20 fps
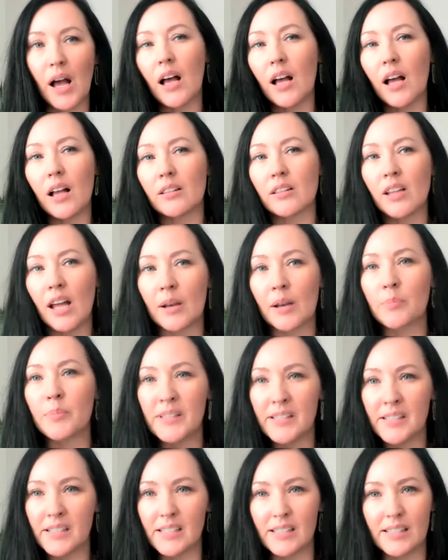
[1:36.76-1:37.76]
a lot of
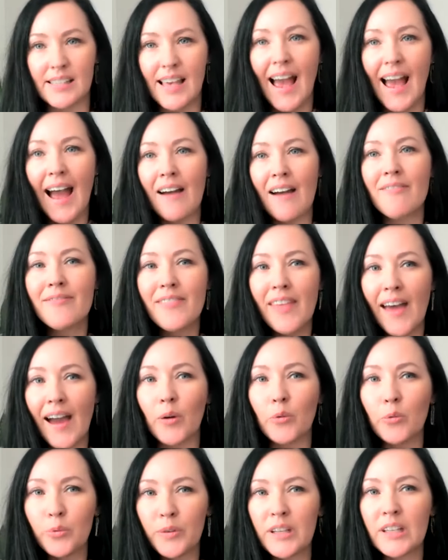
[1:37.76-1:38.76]
businesses have
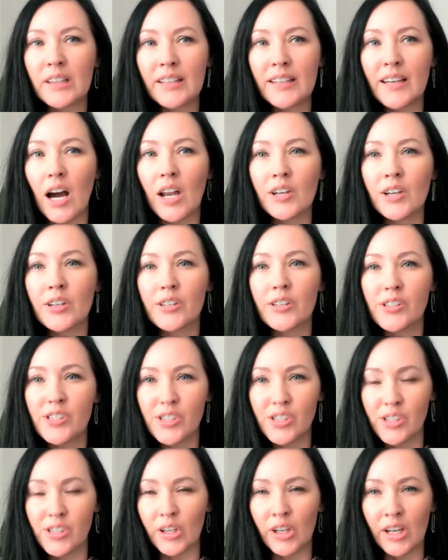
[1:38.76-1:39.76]
that really
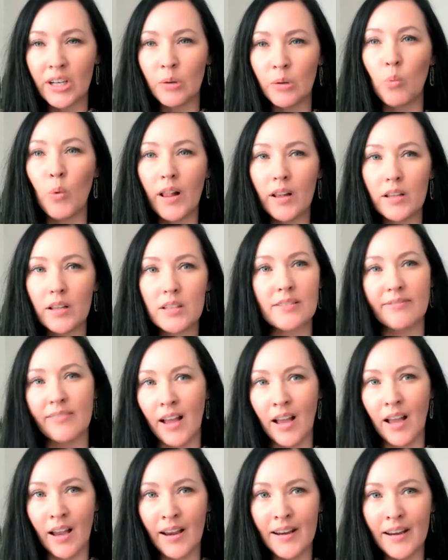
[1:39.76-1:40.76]
understood and well
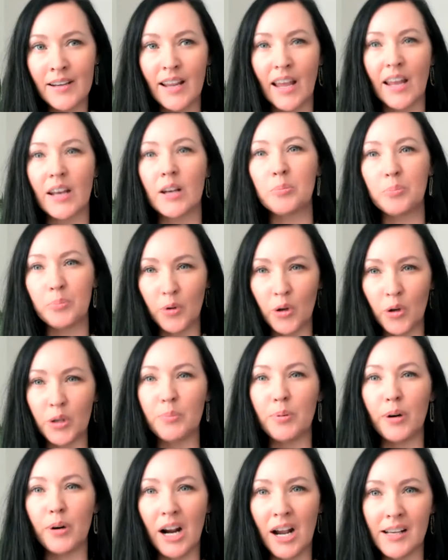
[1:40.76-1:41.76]
defined and a
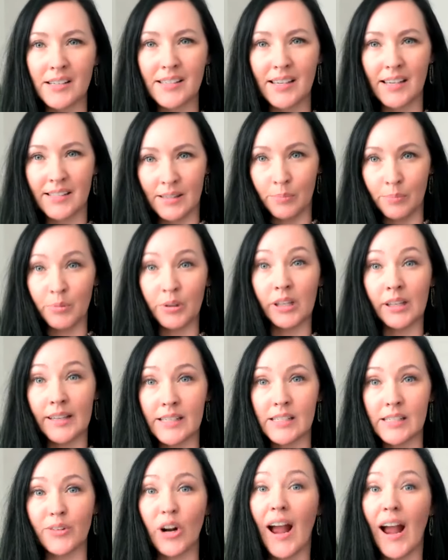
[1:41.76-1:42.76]
good process in
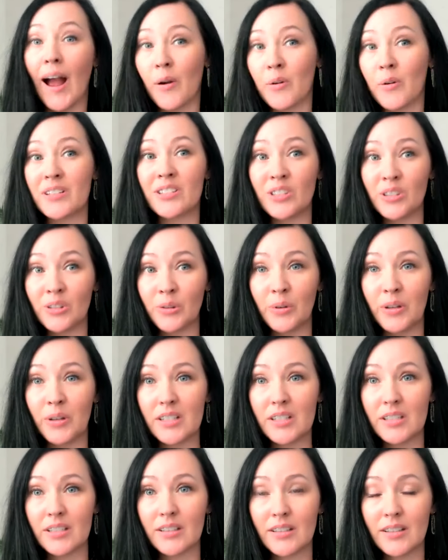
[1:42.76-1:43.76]
place for how to do
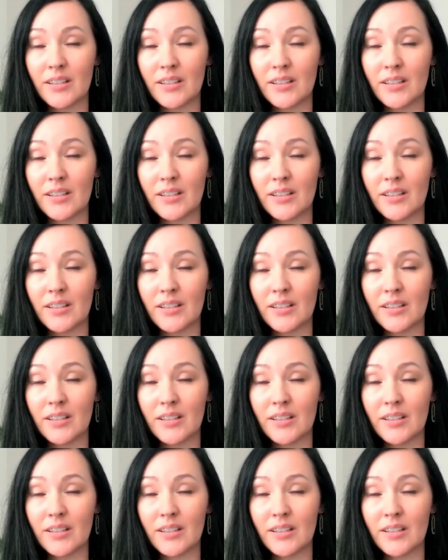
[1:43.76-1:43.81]
it.